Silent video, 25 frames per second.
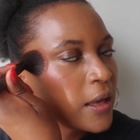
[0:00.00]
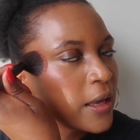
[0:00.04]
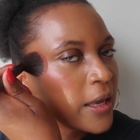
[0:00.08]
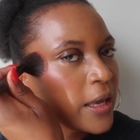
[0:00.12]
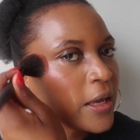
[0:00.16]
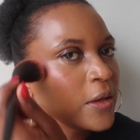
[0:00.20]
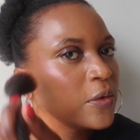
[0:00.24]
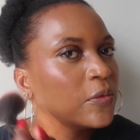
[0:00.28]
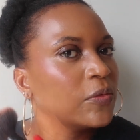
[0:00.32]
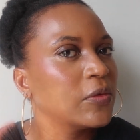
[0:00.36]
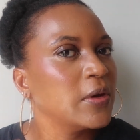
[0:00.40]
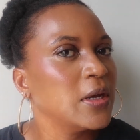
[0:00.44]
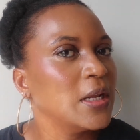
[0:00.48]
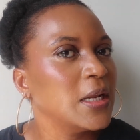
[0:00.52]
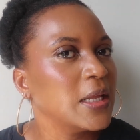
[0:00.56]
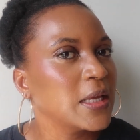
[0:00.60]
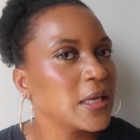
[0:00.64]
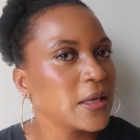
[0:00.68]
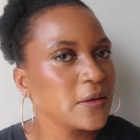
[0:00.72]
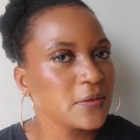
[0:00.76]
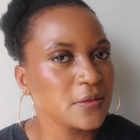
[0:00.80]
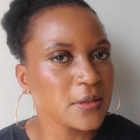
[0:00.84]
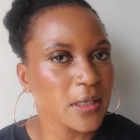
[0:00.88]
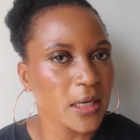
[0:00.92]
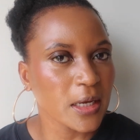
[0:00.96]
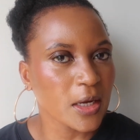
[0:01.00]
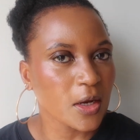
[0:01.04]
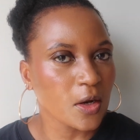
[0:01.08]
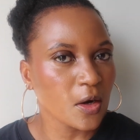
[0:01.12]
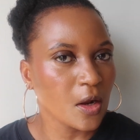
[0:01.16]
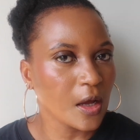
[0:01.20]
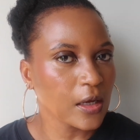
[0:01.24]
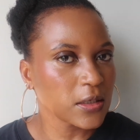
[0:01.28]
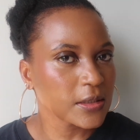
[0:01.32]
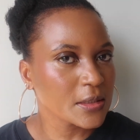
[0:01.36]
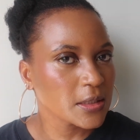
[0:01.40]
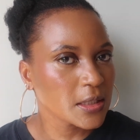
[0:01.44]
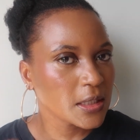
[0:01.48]
It really gives like
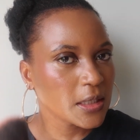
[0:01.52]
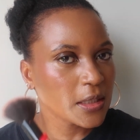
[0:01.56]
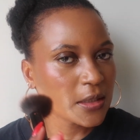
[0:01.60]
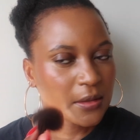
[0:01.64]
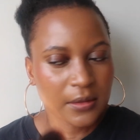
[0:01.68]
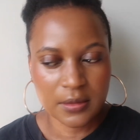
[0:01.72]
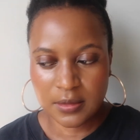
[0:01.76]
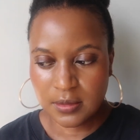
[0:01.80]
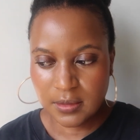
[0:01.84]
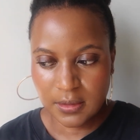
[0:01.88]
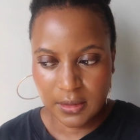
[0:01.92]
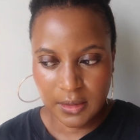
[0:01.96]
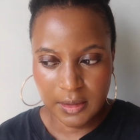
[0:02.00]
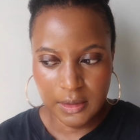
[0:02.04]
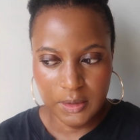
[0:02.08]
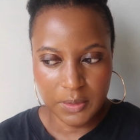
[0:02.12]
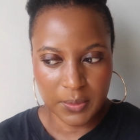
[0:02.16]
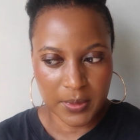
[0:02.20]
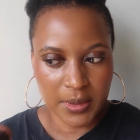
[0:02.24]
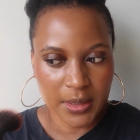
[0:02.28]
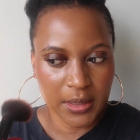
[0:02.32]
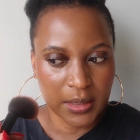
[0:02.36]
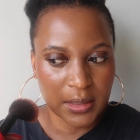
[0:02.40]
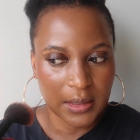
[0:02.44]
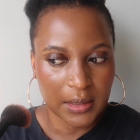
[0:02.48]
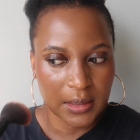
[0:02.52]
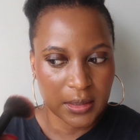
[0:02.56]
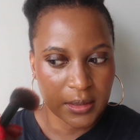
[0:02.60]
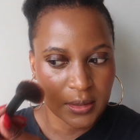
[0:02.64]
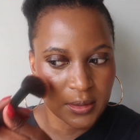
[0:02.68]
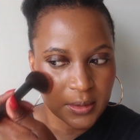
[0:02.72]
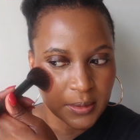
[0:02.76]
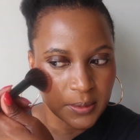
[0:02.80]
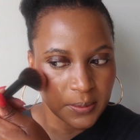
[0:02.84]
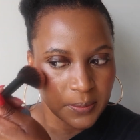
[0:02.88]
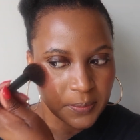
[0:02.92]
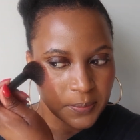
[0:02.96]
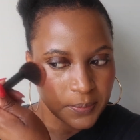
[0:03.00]
glass skin in a way,
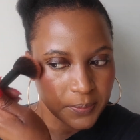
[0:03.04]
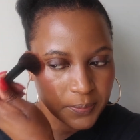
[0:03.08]
no?